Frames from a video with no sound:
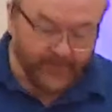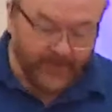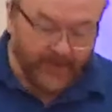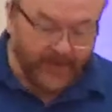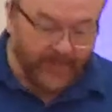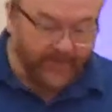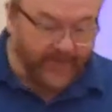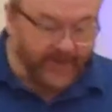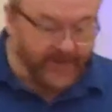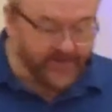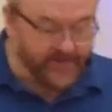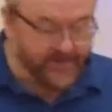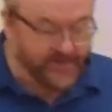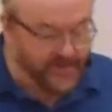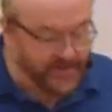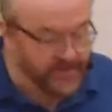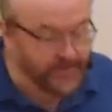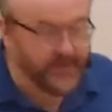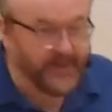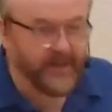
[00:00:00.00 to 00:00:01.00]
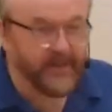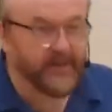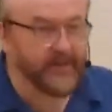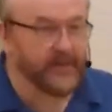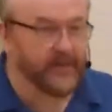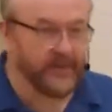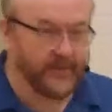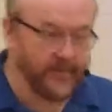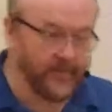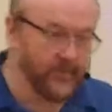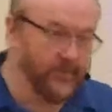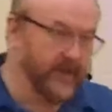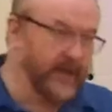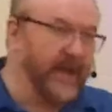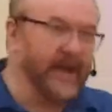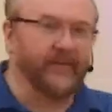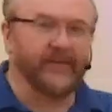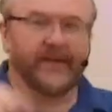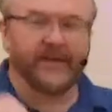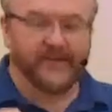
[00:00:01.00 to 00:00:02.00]
that's just been, we
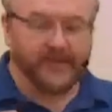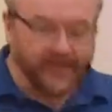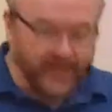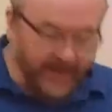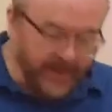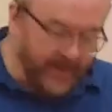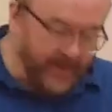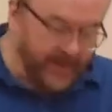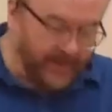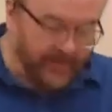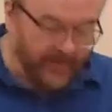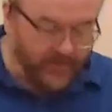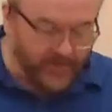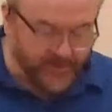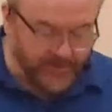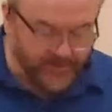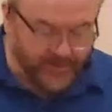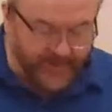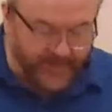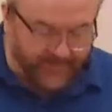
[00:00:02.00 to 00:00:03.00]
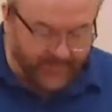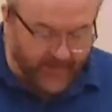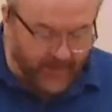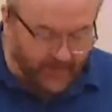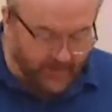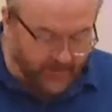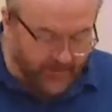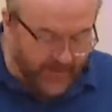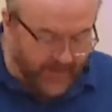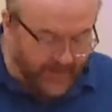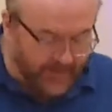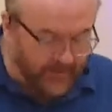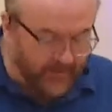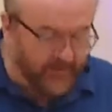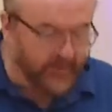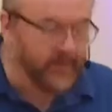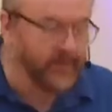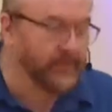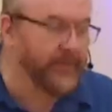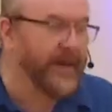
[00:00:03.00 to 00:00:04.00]
have that today, and of course we have that
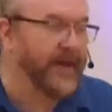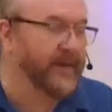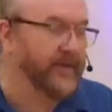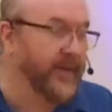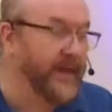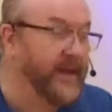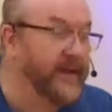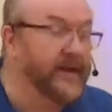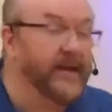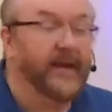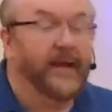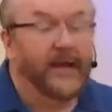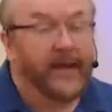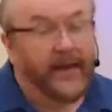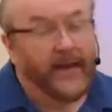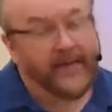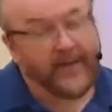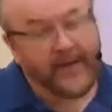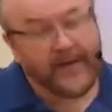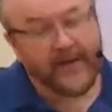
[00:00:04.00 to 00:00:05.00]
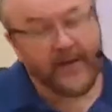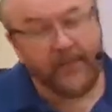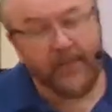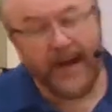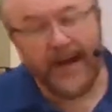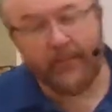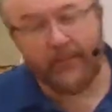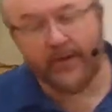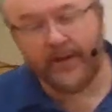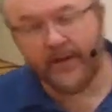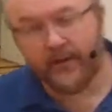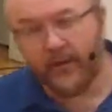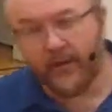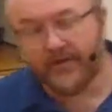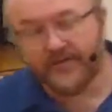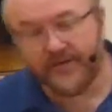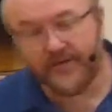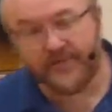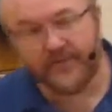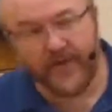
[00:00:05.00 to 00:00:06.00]
back then. And then in the Bible, you
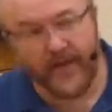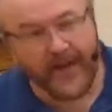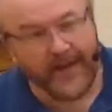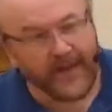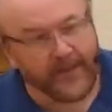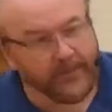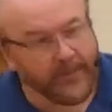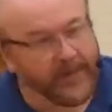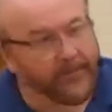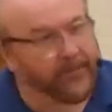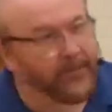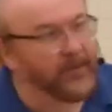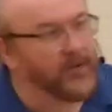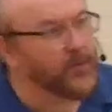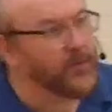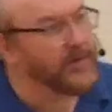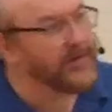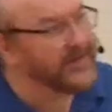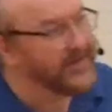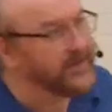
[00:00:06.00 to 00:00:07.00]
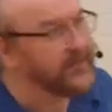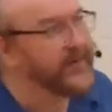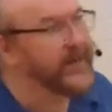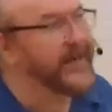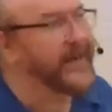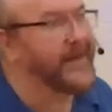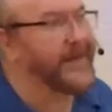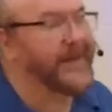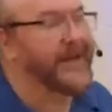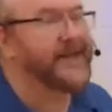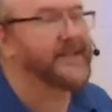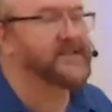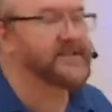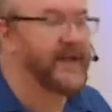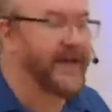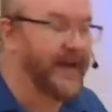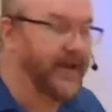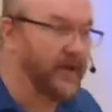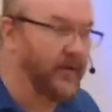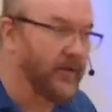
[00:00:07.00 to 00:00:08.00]
also find people who are living in
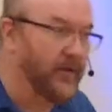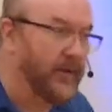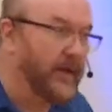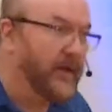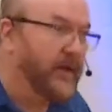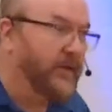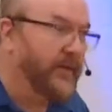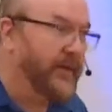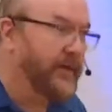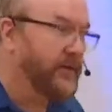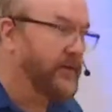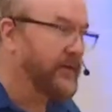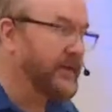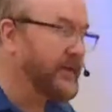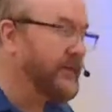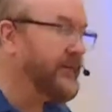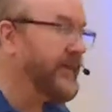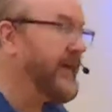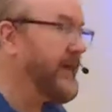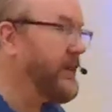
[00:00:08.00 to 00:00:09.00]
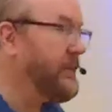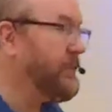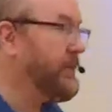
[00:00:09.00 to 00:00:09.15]
exile. They are living in a